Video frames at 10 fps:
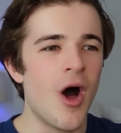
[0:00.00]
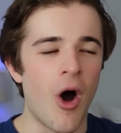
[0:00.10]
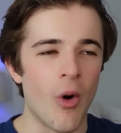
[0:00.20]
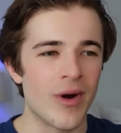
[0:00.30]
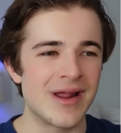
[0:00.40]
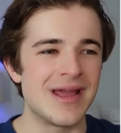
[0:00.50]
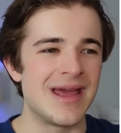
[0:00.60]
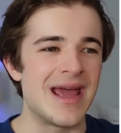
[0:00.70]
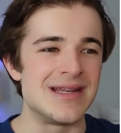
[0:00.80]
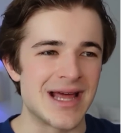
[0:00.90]
Already
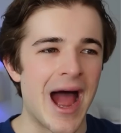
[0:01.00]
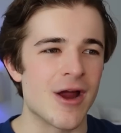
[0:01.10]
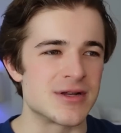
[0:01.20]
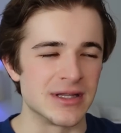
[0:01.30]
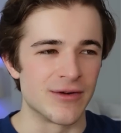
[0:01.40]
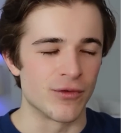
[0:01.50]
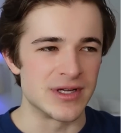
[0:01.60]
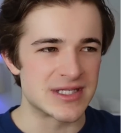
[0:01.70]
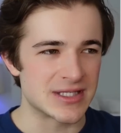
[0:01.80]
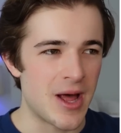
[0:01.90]
in a dire
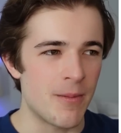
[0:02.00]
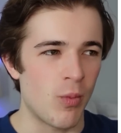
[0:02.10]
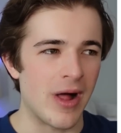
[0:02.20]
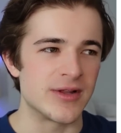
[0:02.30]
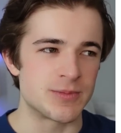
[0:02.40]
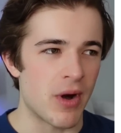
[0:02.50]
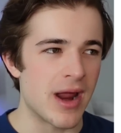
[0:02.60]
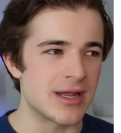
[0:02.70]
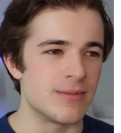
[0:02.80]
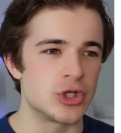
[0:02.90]
delivery slump while its
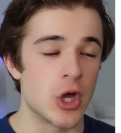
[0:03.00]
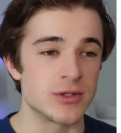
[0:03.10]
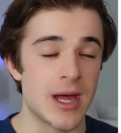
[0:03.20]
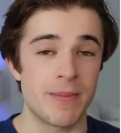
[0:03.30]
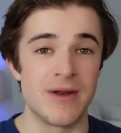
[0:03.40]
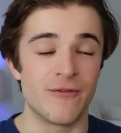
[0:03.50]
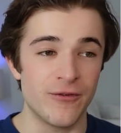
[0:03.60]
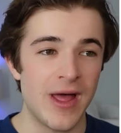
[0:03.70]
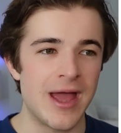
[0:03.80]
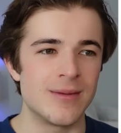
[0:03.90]
brand image goes up in
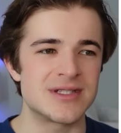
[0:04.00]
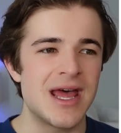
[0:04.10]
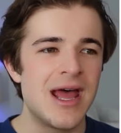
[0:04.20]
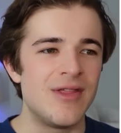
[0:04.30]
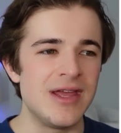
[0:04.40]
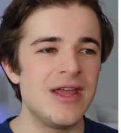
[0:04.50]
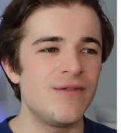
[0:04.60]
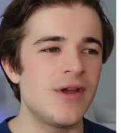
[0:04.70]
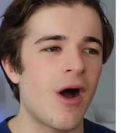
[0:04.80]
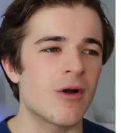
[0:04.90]
flames, the EV
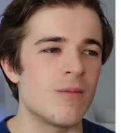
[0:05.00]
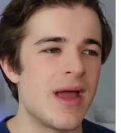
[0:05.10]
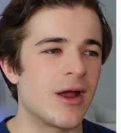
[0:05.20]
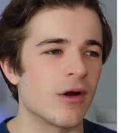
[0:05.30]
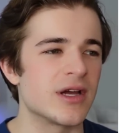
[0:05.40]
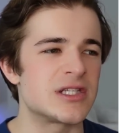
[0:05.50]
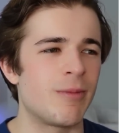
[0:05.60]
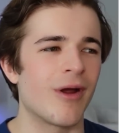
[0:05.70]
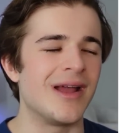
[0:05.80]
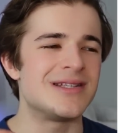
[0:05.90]
automaker
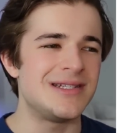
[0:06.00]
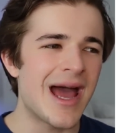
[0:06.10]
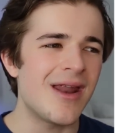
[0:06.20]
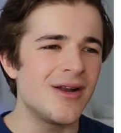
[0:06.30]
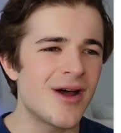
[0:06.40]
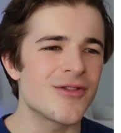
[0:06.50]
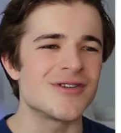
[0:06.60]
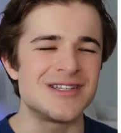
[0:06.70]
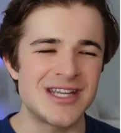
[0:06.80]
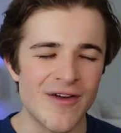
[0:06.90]
experienced yet another
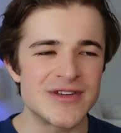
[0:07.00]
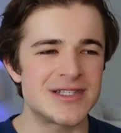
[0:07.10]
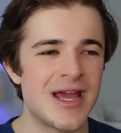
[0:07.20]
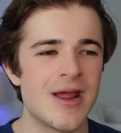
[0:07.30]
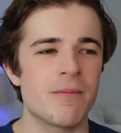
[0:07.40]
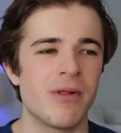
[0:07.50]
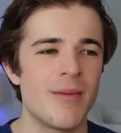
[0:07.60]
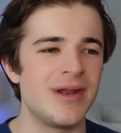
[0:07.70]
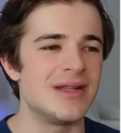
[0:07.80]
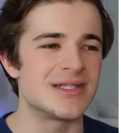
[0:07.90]
devastating
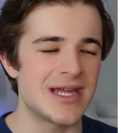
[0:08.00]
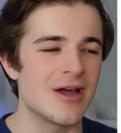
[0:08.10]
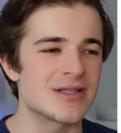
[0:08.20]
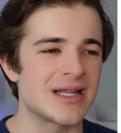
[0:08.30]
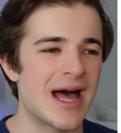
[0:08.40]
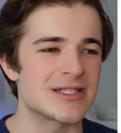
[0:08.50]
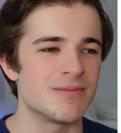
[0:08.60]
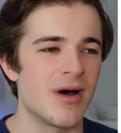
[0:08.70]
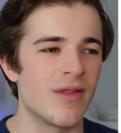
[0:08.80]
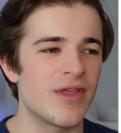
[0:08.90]
plummet in sales last
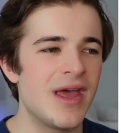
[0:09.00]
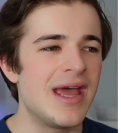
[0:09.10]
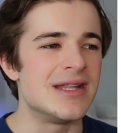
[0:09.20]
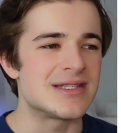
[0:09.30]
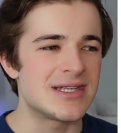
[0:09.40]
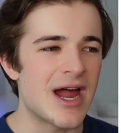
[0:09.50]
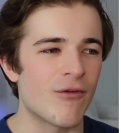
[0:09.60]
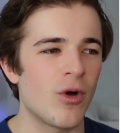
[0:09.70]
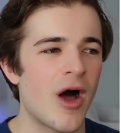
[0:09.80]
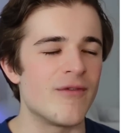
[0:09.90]
month in
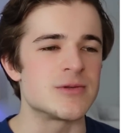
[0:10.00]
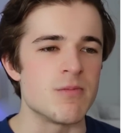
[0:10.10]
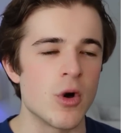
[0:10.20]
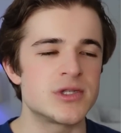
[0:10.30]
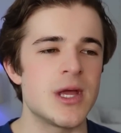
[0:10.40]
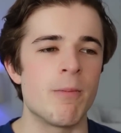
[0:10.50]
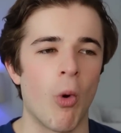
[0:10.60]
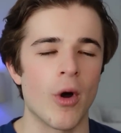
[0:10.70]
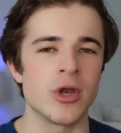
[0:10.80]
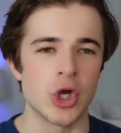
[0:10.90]
several of its most
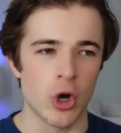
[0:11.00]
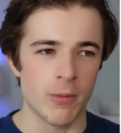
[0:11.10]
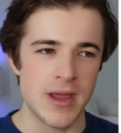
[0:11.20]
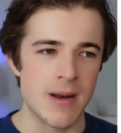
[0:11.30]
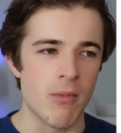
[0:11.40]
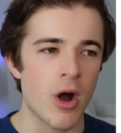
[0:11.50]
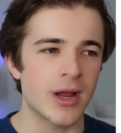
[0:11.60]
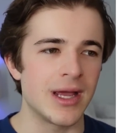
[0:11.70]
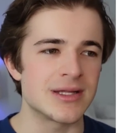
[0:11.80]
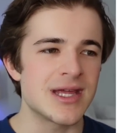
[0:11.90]
important European
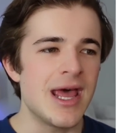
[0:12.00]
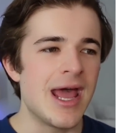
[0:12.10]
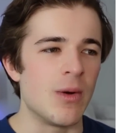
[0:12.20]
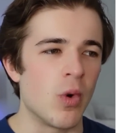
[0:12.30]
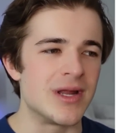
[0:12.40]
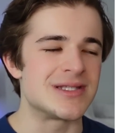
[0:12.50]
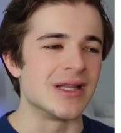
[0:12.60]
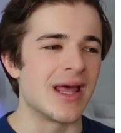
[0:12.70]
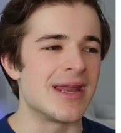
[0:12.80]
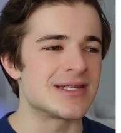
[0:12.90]
markets, in what is the
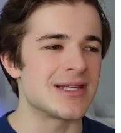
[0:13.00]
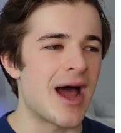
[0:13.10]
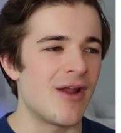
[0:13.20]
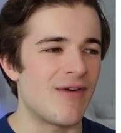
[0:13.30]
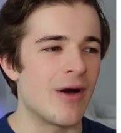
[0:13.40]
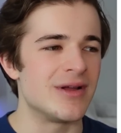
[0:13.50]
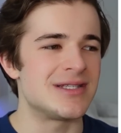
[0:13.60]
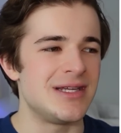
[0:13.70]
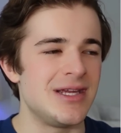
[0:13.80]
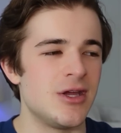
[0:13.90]
latest sign of how its
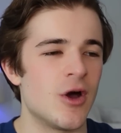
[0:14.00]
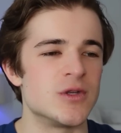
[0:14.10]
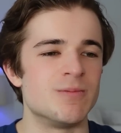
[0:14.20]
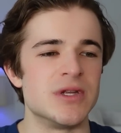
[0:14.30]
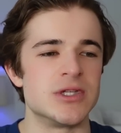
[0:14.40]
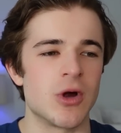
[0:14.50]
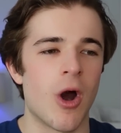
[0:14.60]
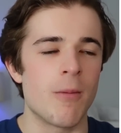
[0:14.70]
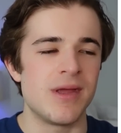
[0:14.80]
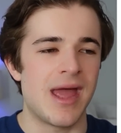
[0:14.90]
CEO's
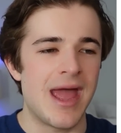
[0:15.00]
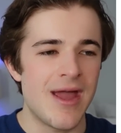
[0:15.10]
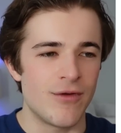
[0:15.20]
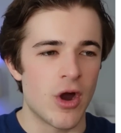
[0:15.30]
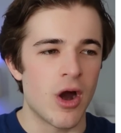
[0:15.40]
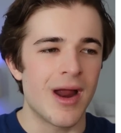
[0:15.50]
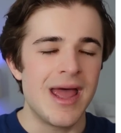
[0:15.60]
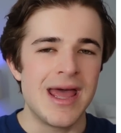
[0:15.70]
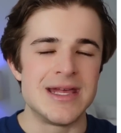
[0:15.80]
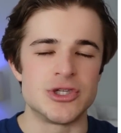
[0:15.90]
bizarre behavior
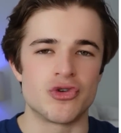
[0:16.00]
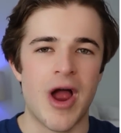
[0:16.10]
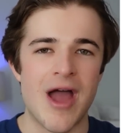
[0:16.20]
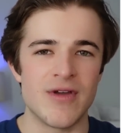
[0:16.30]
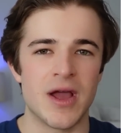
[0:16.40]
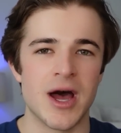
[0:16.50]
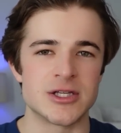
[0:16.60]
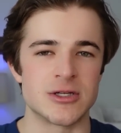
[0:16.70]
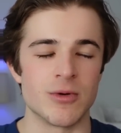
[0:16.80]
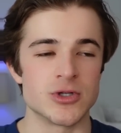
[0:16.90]
is driving
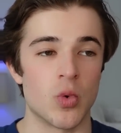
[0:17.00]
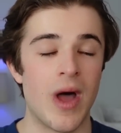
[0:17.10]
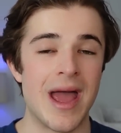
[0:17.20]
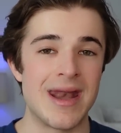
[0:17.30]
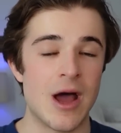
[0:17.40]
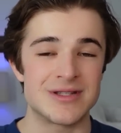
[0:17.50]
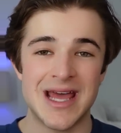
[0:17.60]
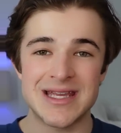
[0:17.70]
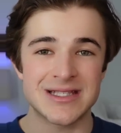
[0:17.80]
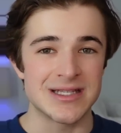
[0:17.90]
customers away. Now,
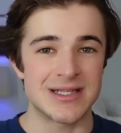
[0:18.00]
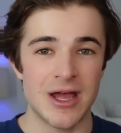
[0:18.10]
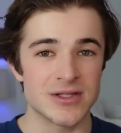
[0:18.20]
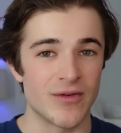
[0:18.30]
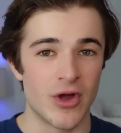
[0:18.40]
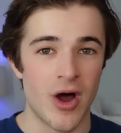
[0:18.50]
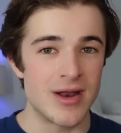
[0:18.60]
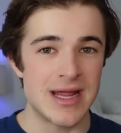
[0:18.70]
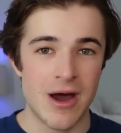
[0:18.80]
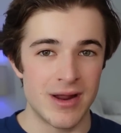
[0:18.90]
Tesla sales have gone
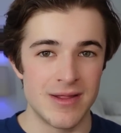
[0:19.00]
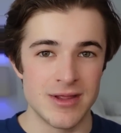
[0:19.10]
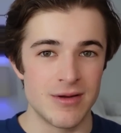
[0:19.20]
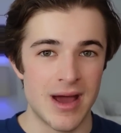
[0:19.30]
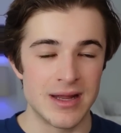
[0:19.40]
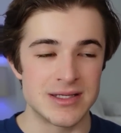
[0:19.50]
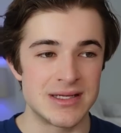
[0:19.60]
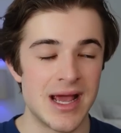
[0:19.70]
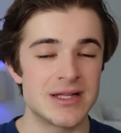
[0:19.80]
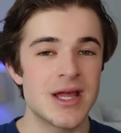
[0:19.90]
down in the United
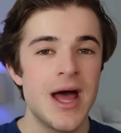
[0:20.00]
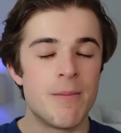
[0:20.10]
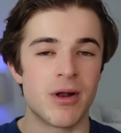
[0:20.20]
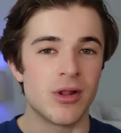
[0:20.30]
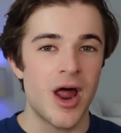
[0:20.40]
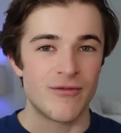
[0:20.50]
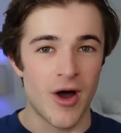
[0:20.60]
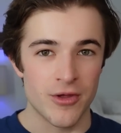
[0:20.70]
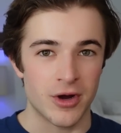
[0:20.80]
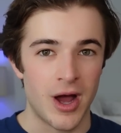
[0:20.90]
States, but a lot of
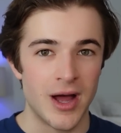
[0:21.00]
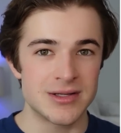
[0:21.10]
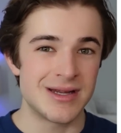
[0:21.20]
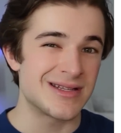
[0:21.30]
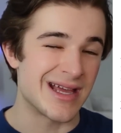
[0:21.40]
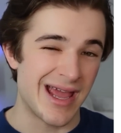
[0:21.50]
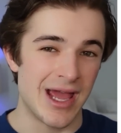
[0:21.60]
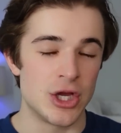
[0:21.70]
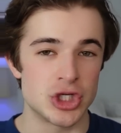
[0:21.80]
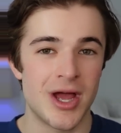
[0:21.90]
other continents like
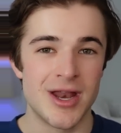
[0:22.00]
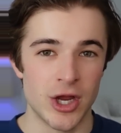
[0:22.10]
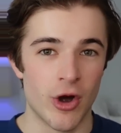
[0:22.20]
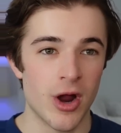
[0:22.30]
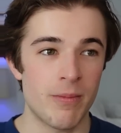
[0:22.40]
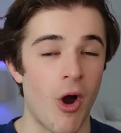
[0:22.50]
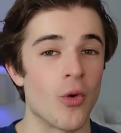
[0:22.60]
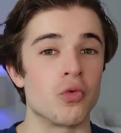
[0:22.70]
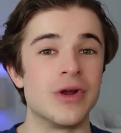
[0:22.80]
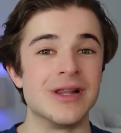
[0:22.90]
Asia and Europe are
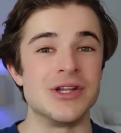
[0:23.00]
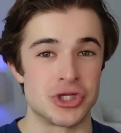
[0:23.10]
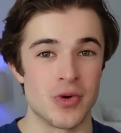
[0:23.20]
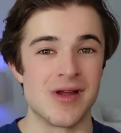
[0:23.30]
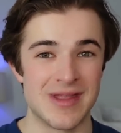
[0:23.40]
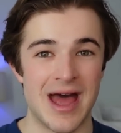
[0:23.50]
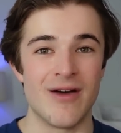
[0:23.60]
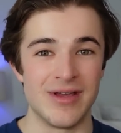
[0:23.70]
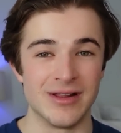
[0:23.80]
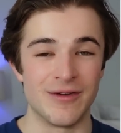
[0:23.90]
really doing the
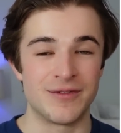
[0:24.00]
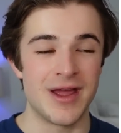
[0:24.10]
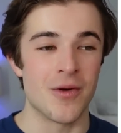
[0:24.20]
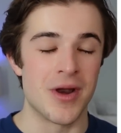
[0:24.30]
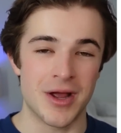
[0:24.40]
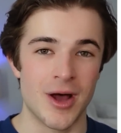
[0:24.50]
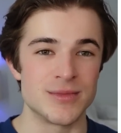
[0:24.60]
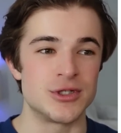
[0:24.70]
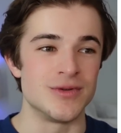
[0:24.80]
heavy lifting when it comes to